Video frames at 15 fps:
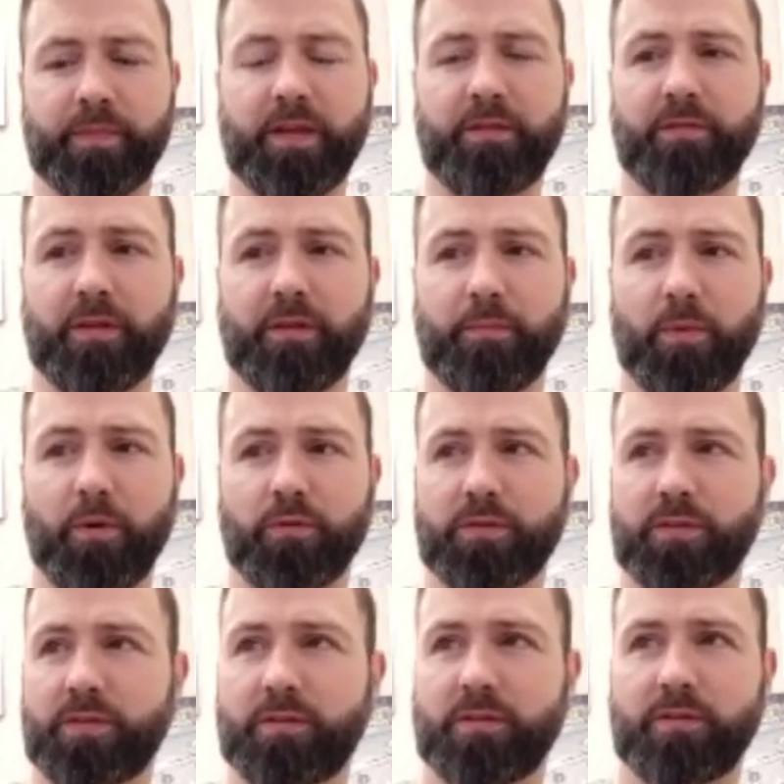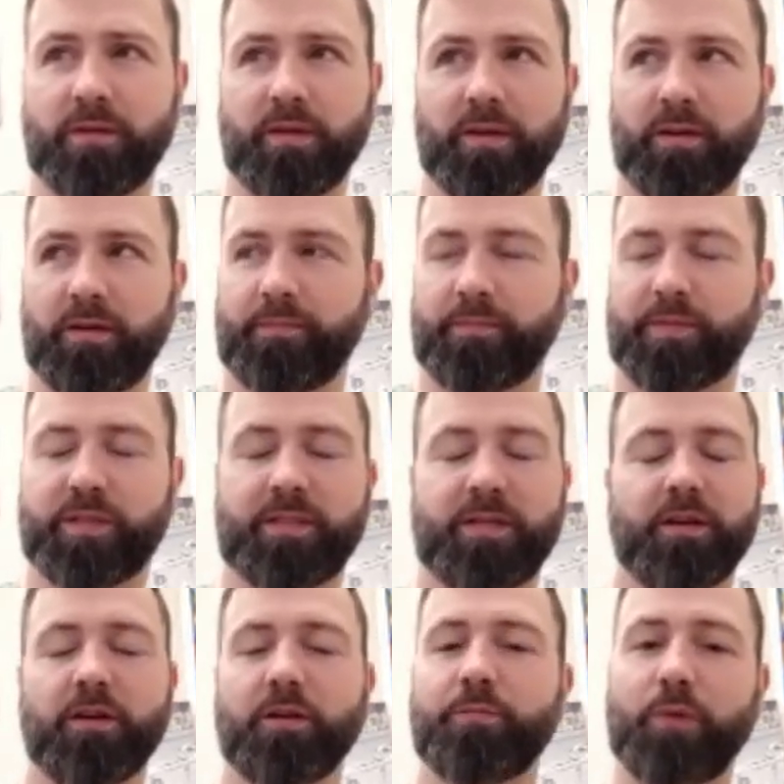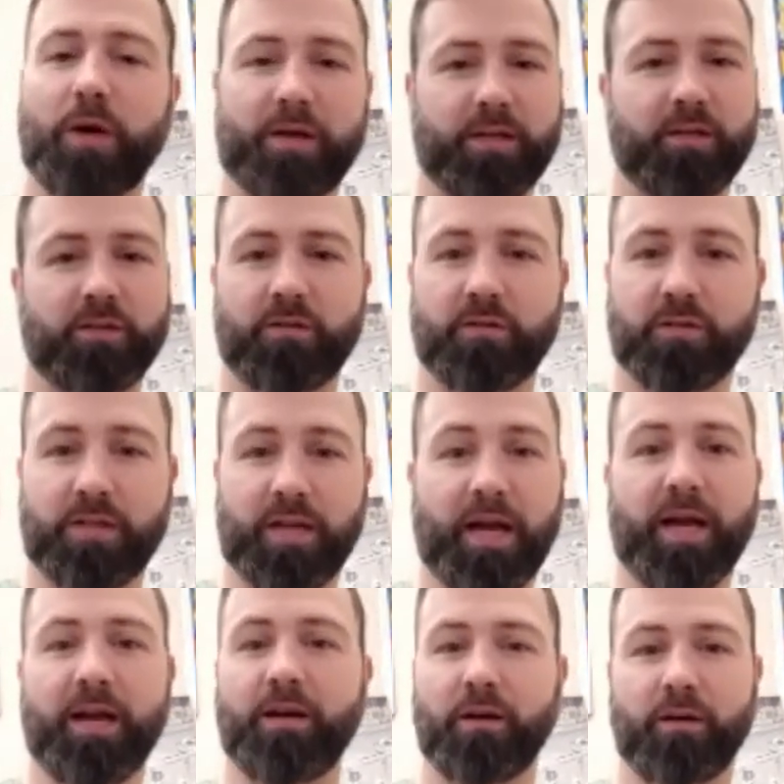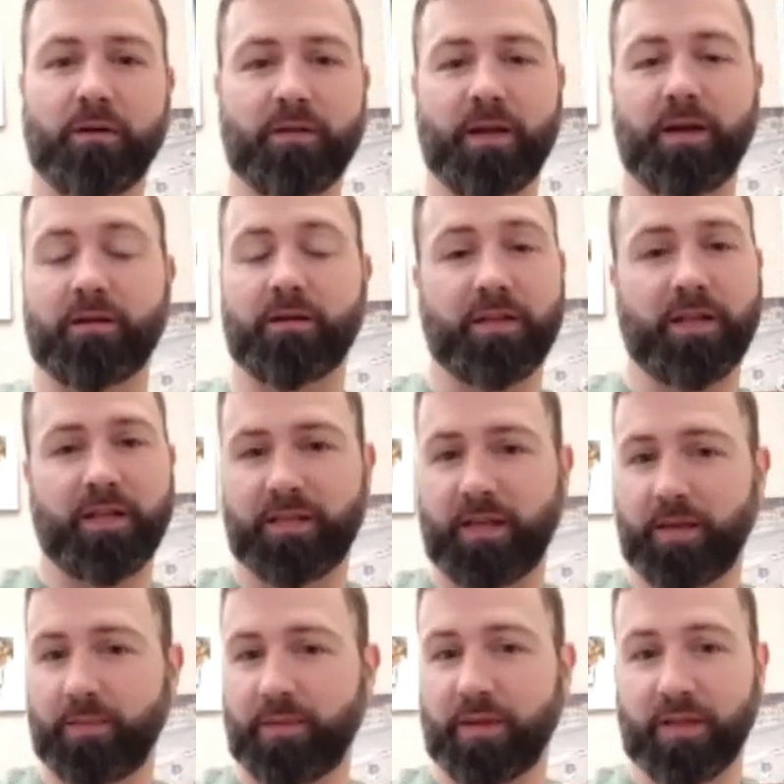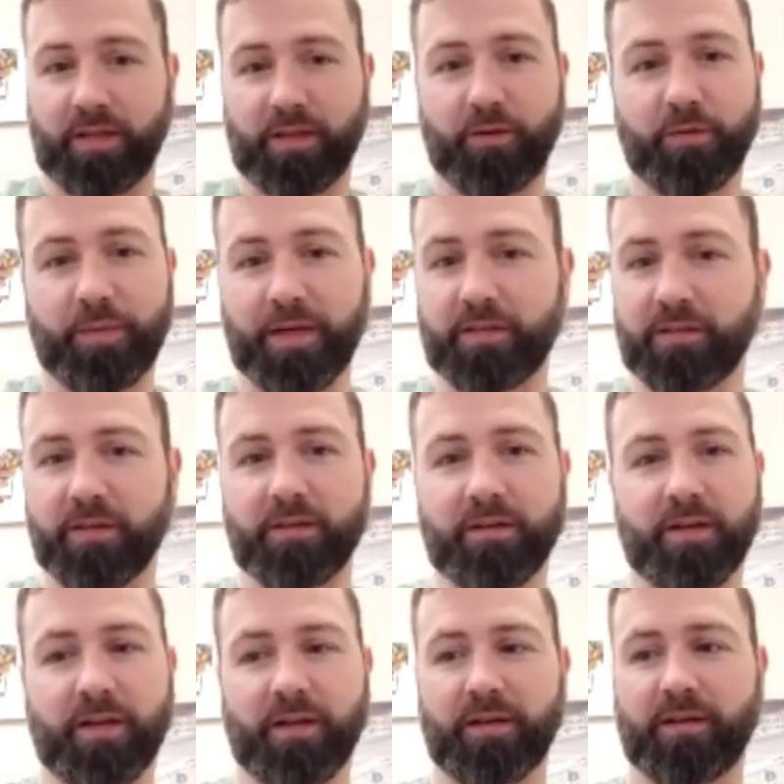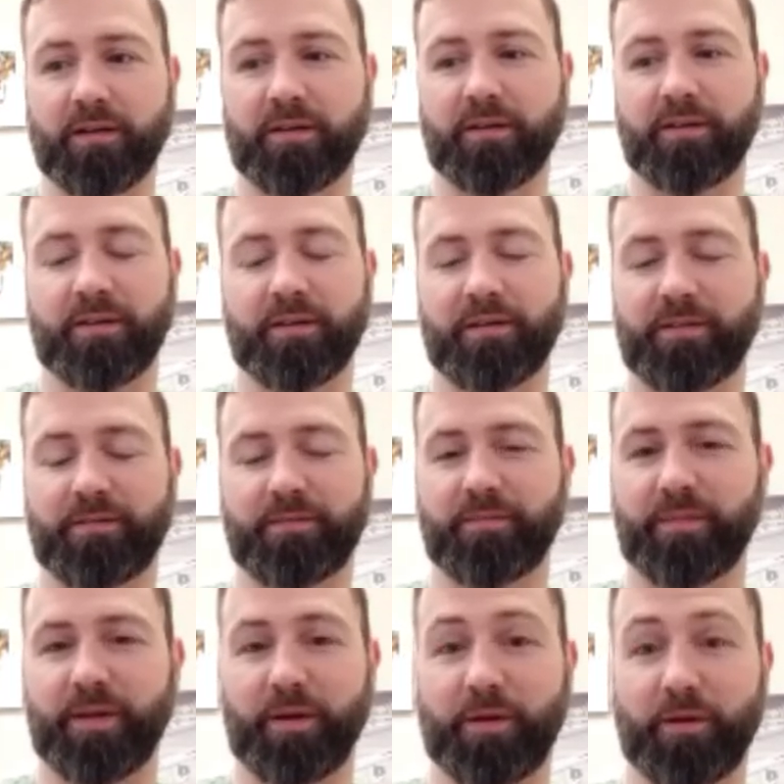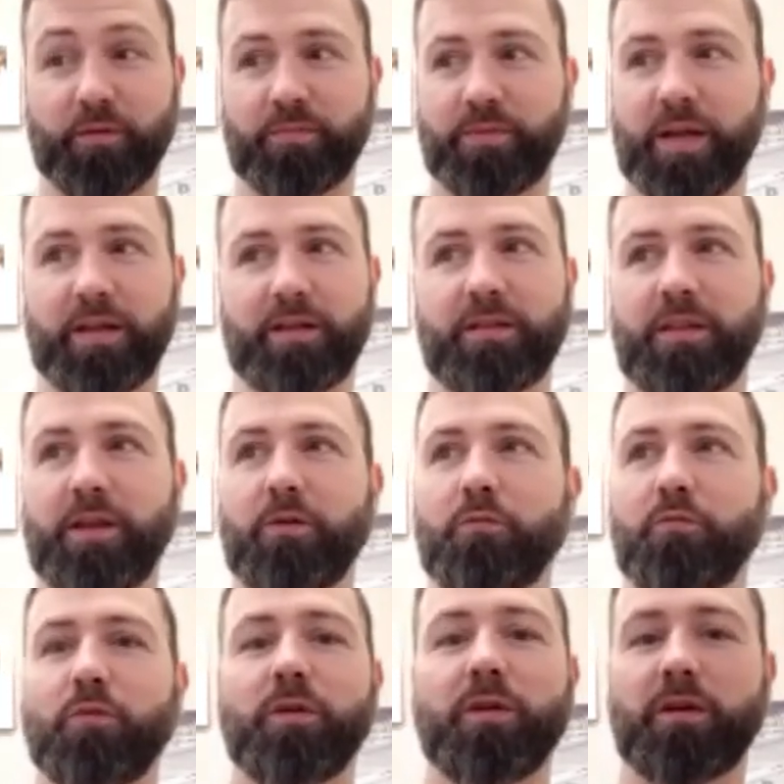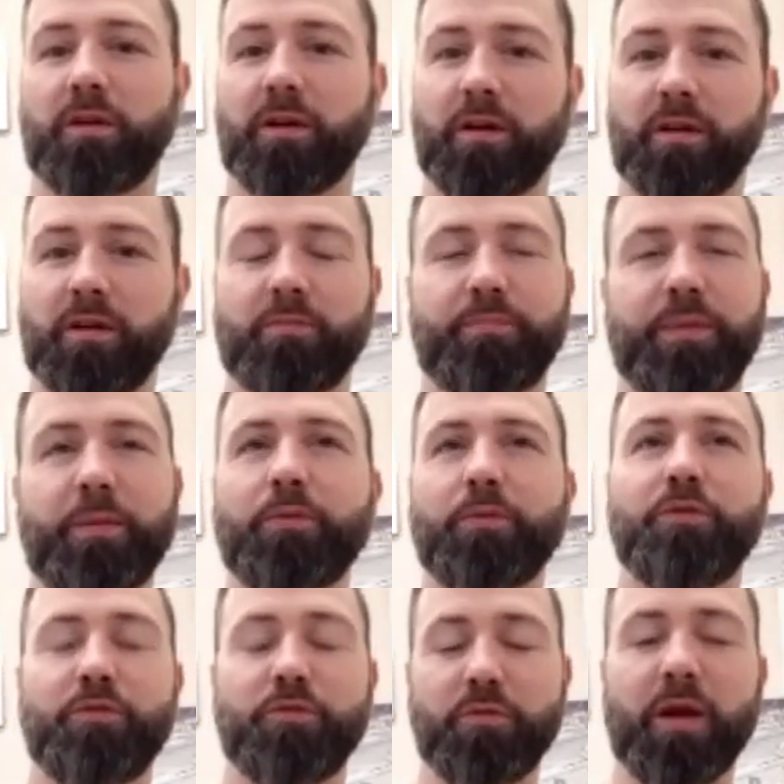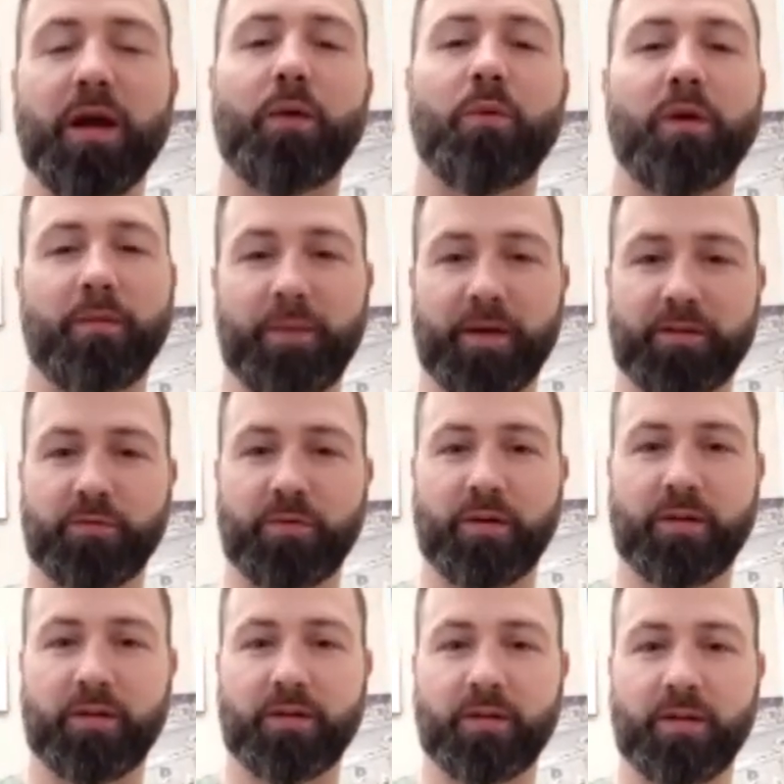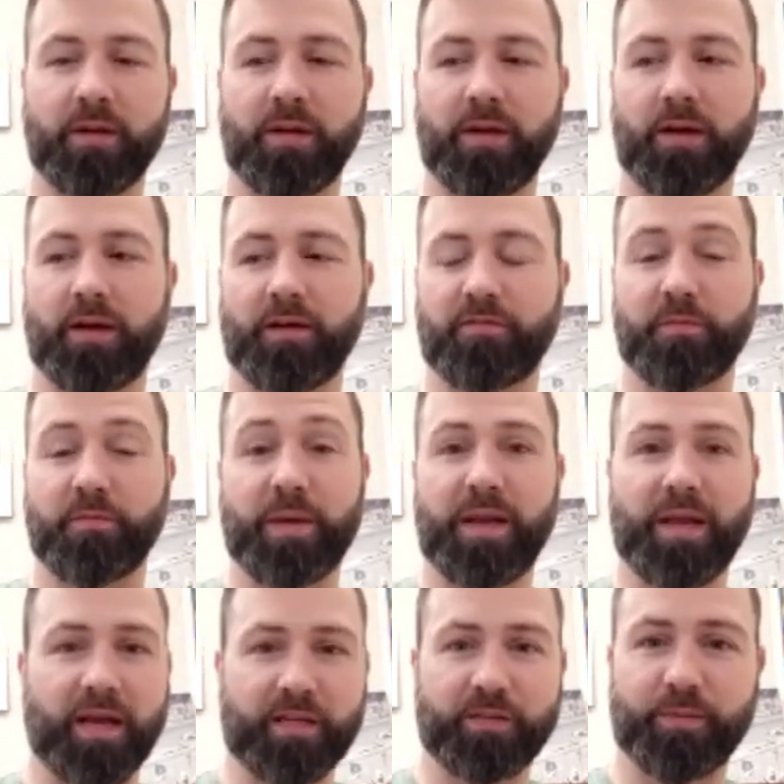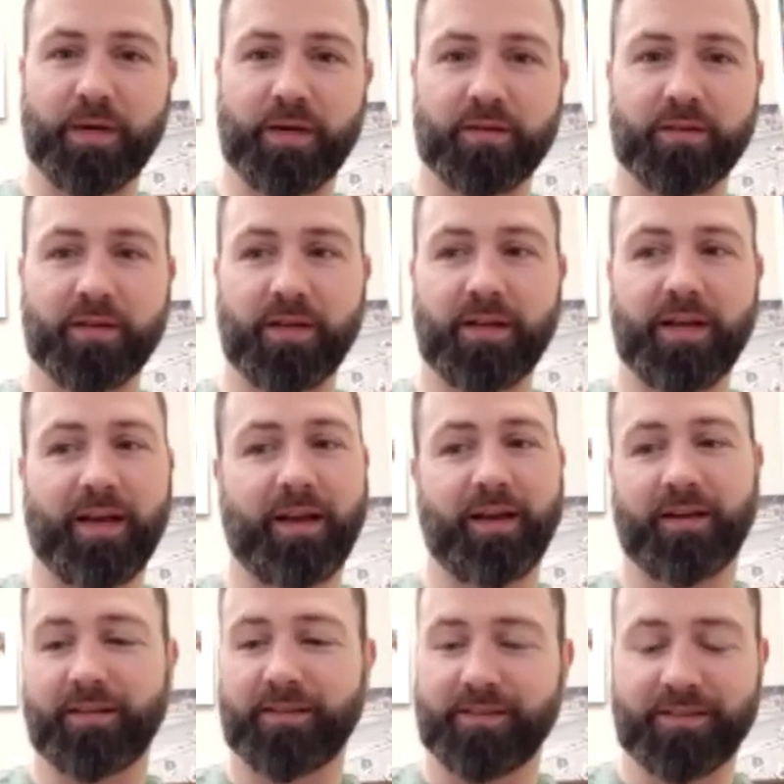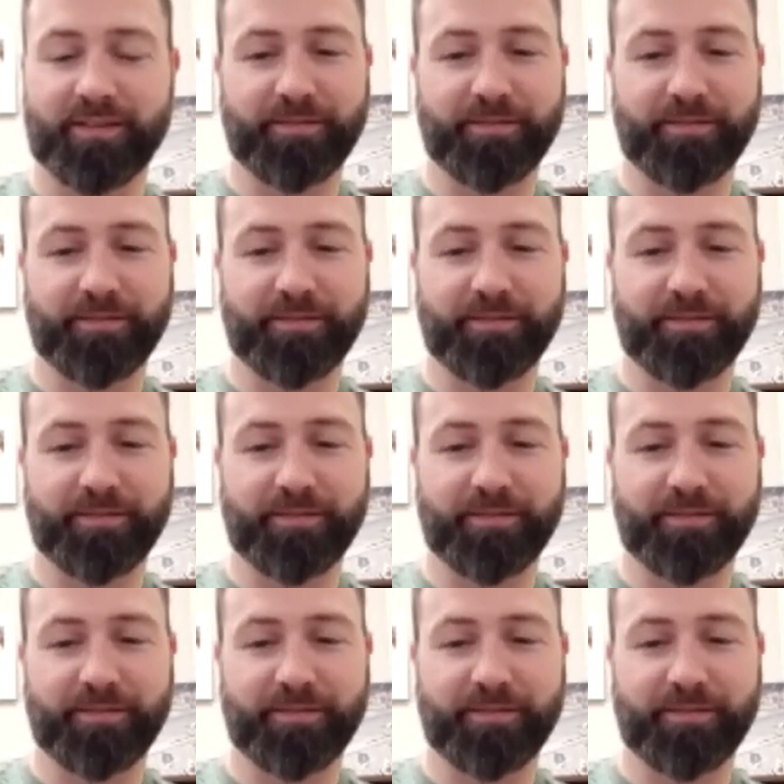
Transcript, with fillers: even the most skilled practitioners that I know, they all say the same thing, like you had mentioned, Like, like you're like they're really good. People you do not want to mess with uh, from any aspect. And